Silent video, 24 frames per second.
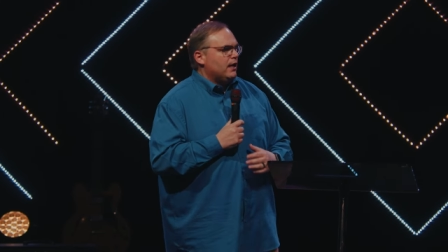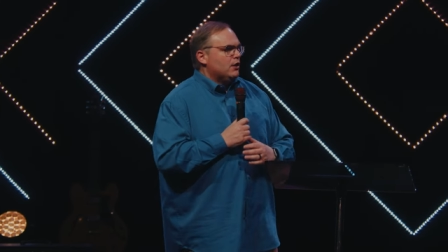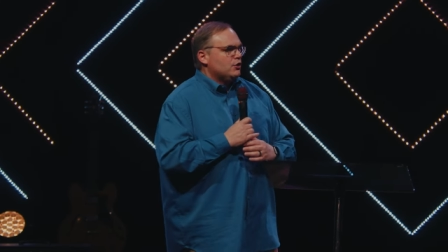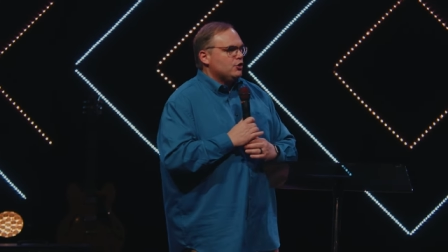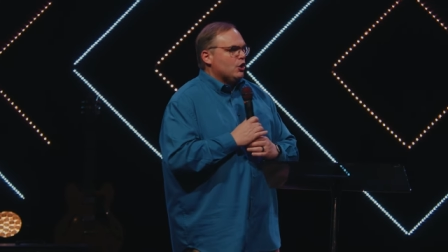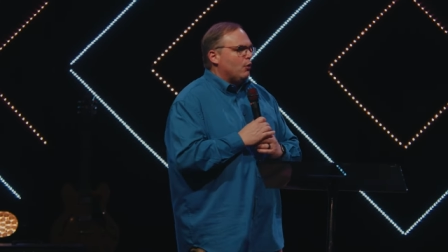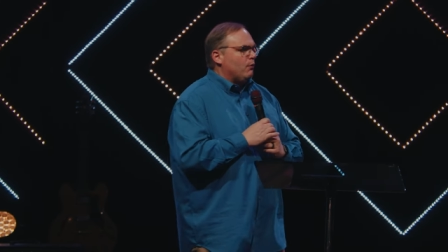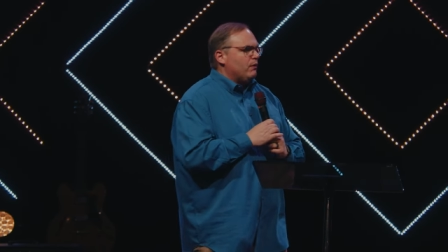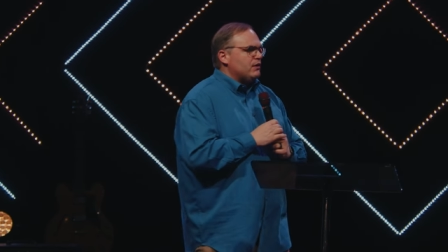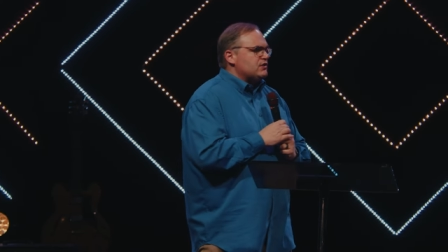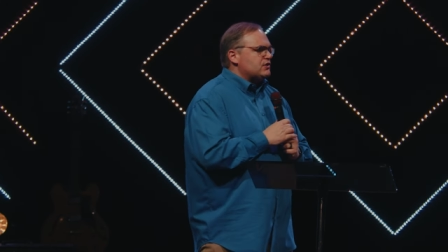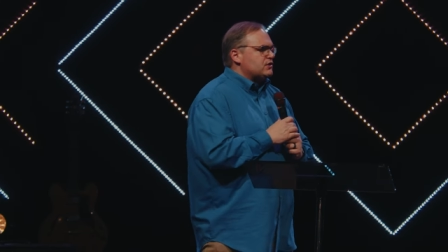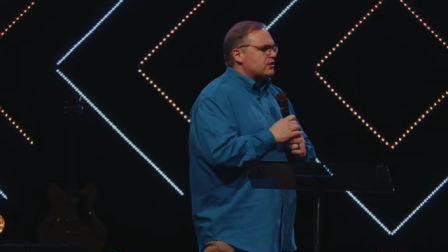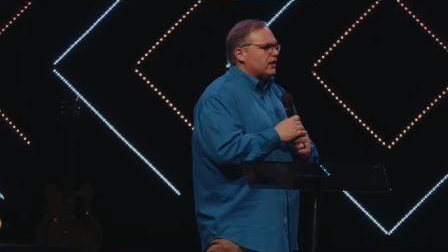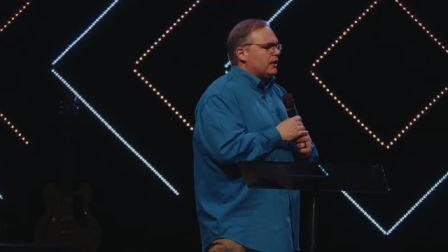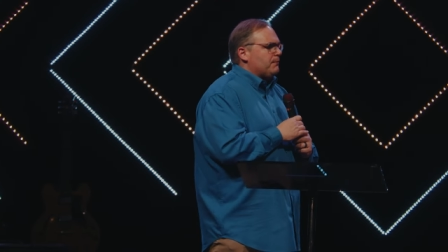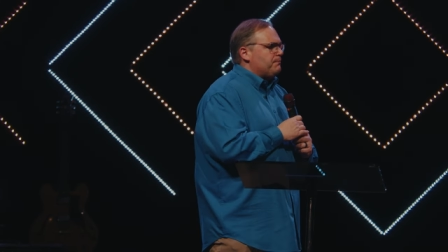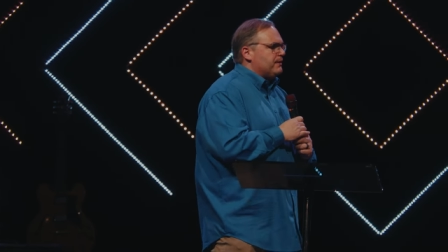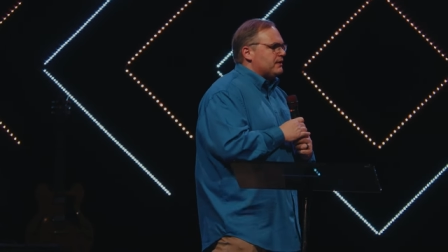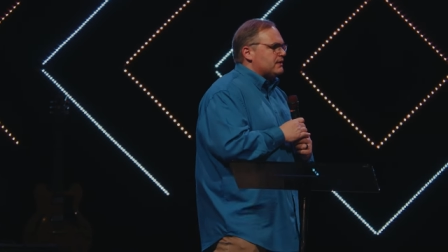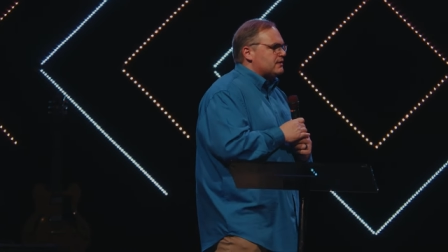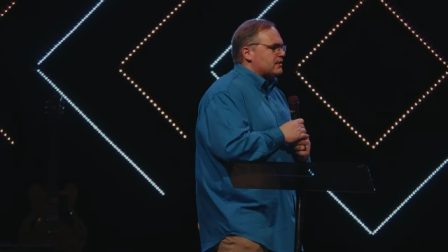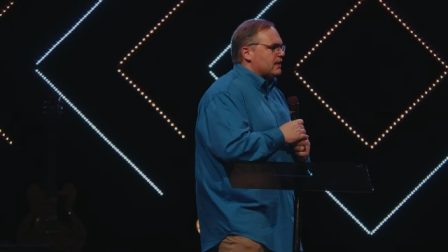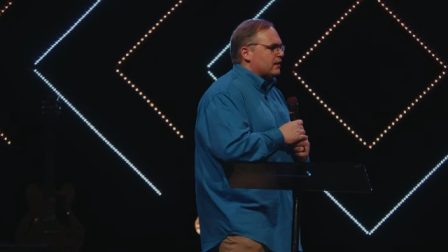No one stood up
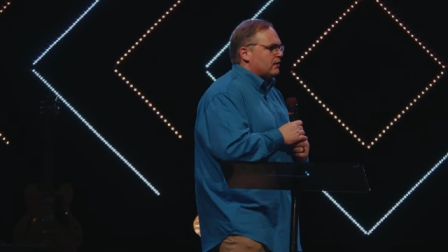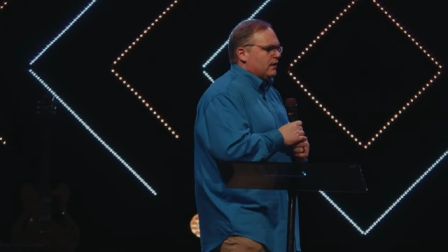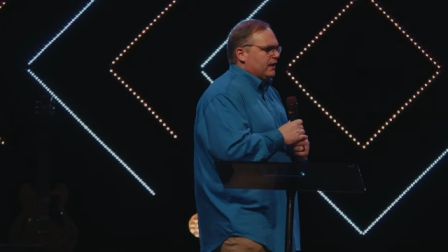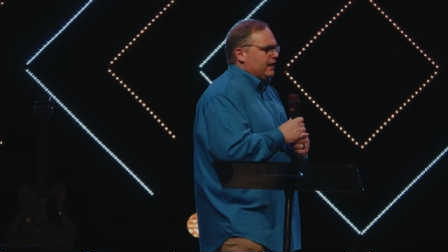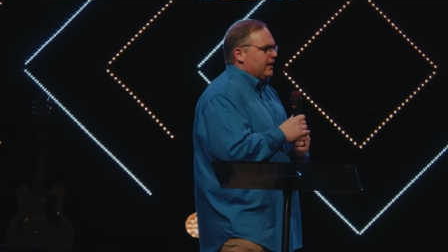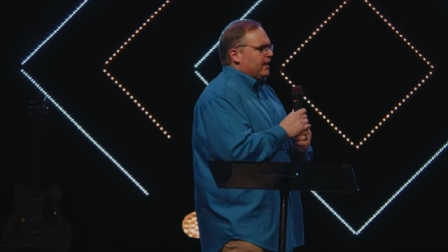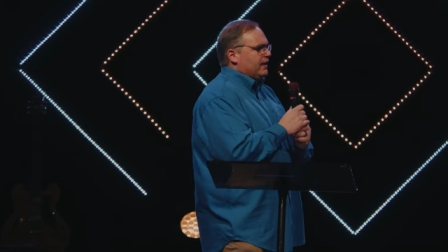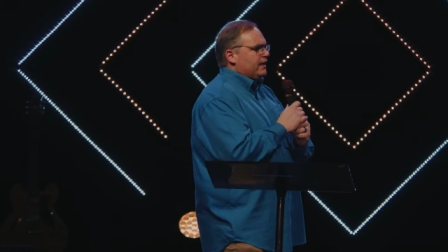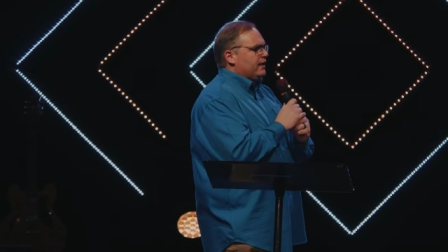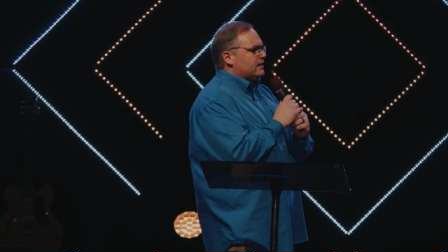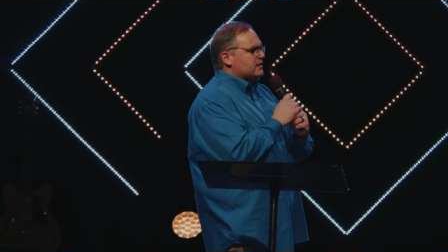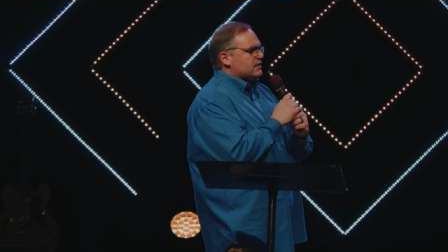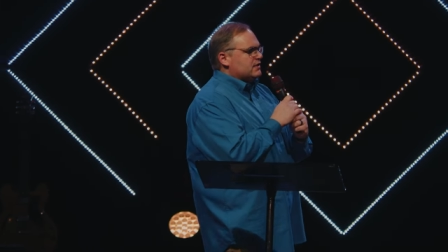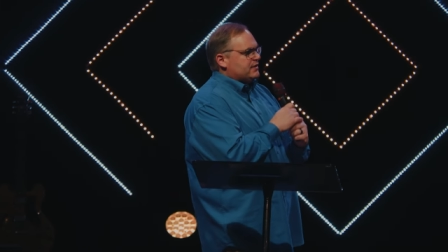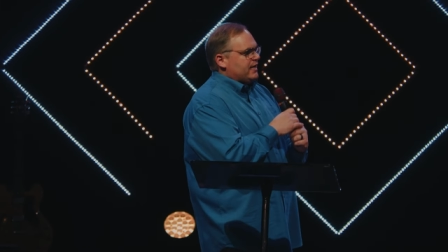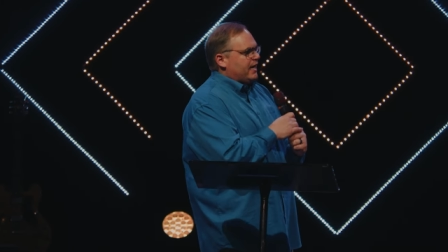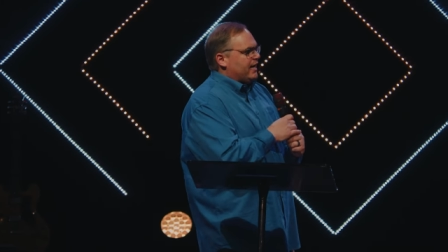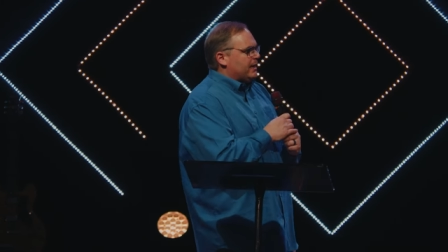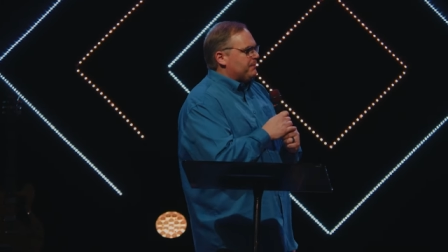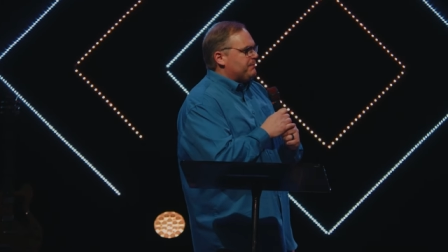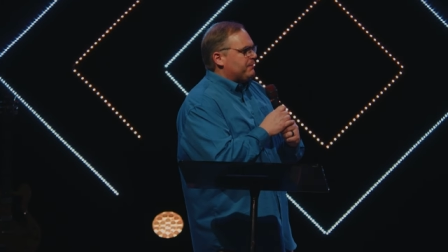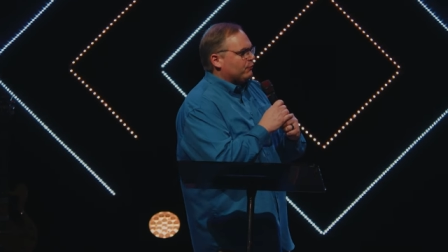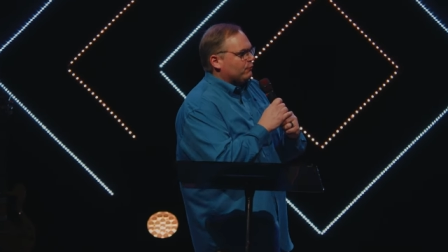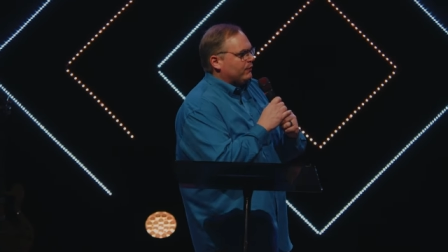and said, Lydia didn't stand
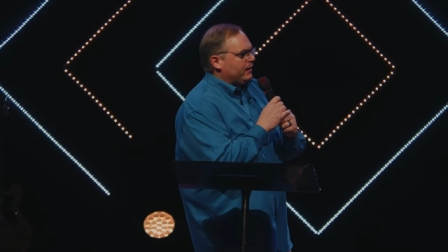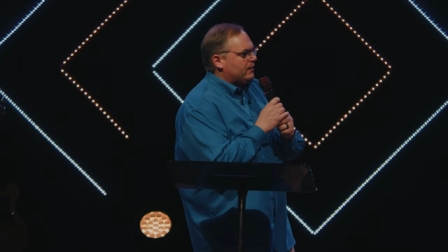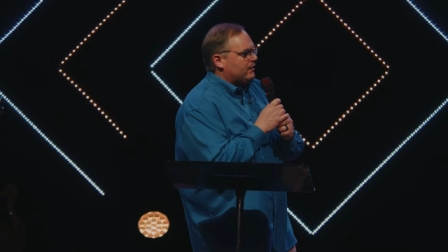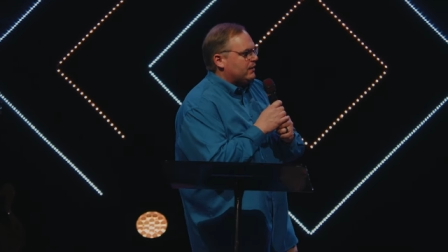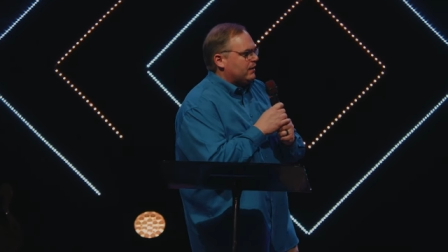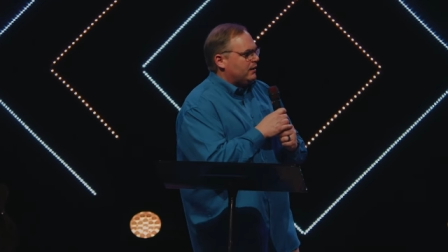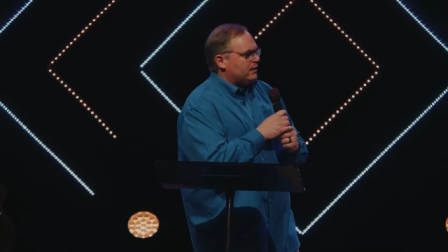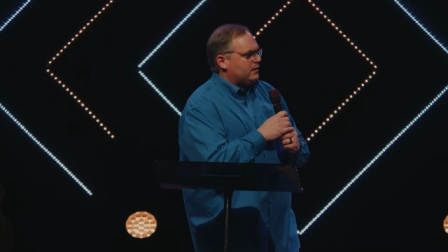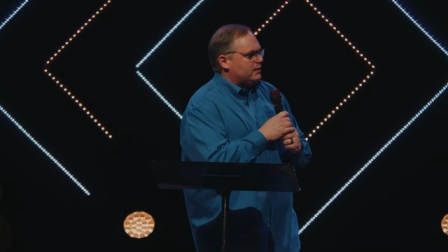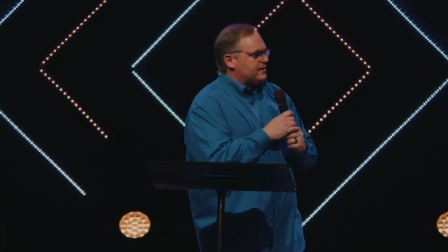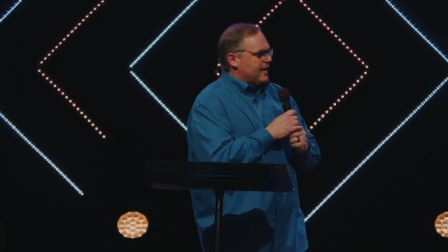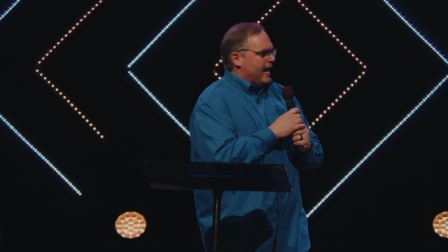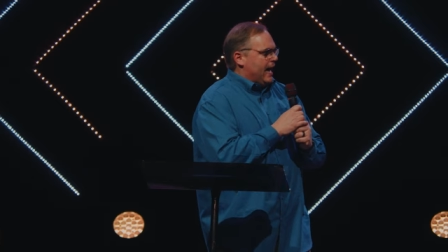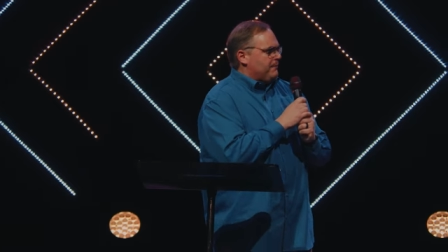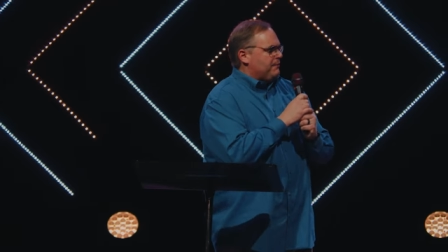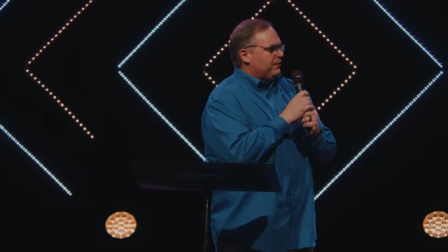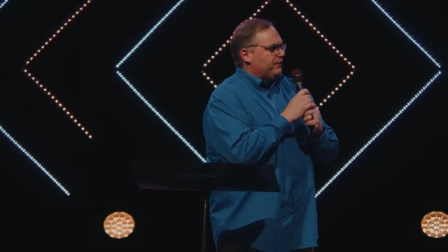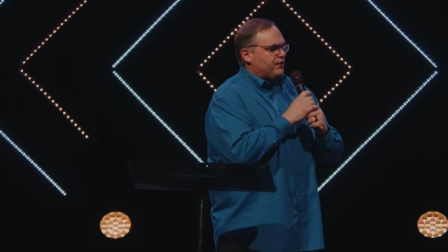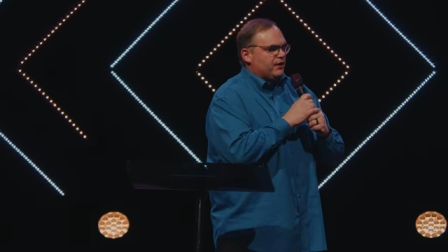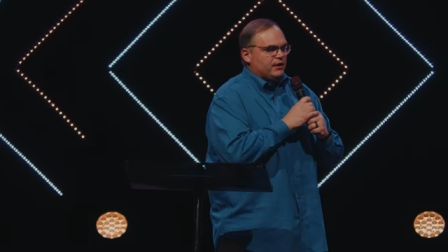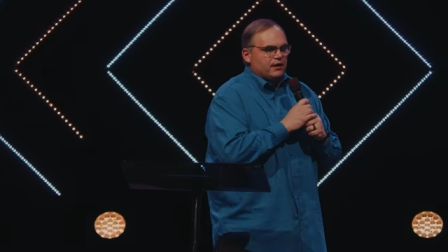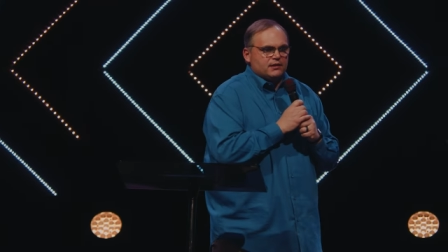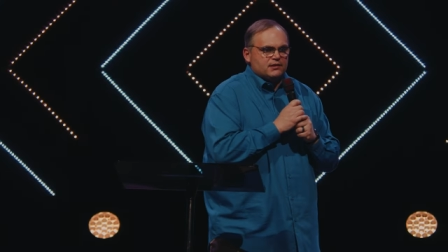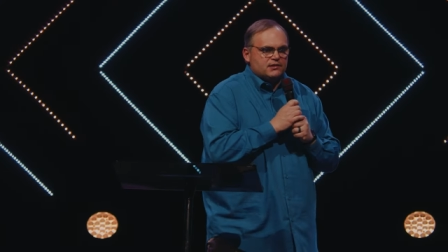up and read the, and
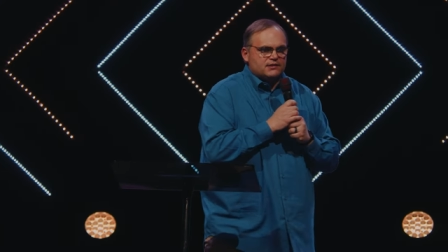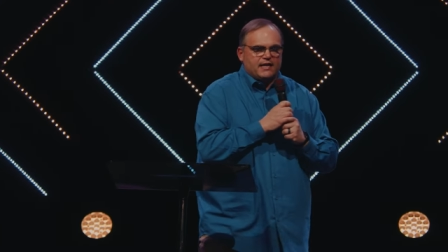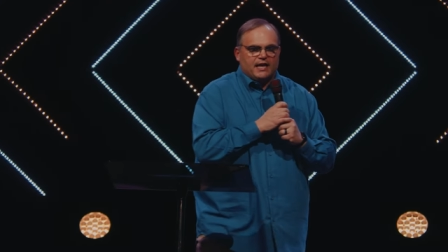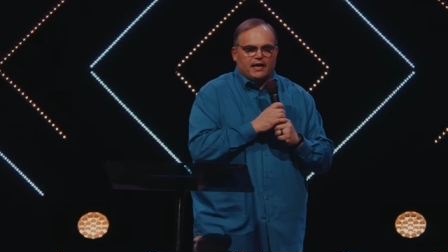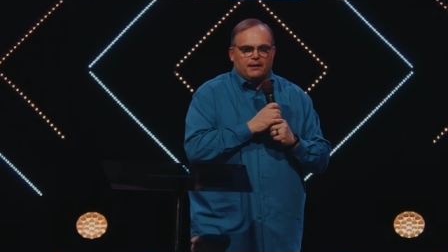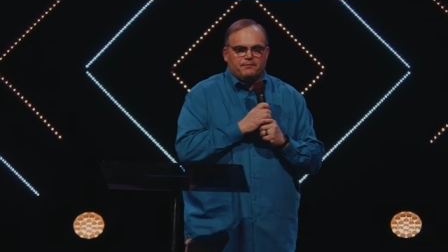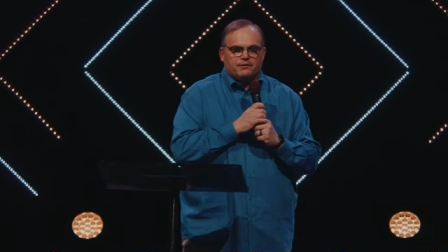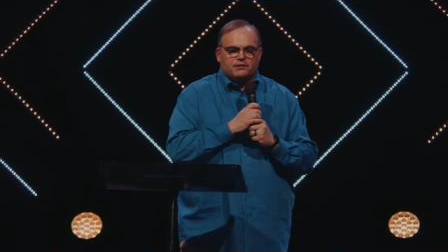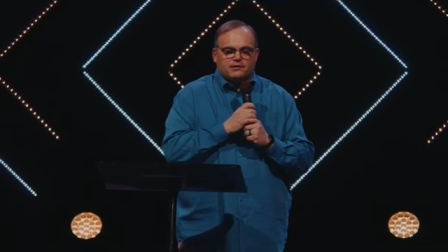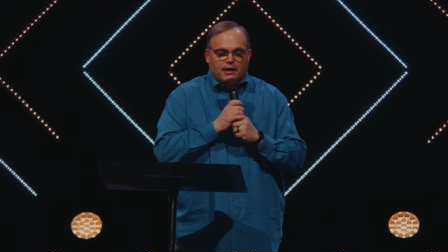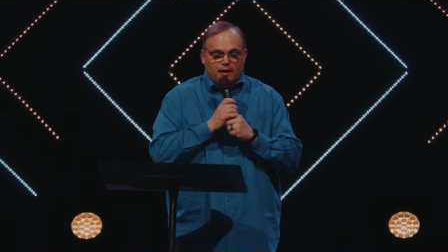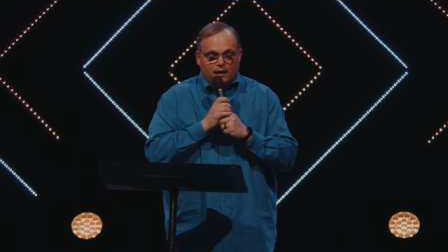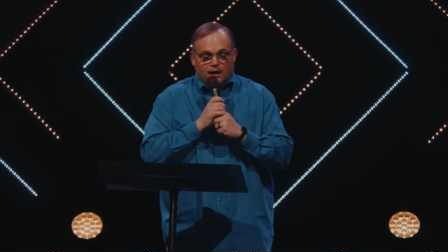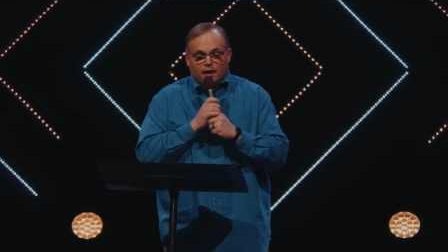Tabitha didn't stand up and say,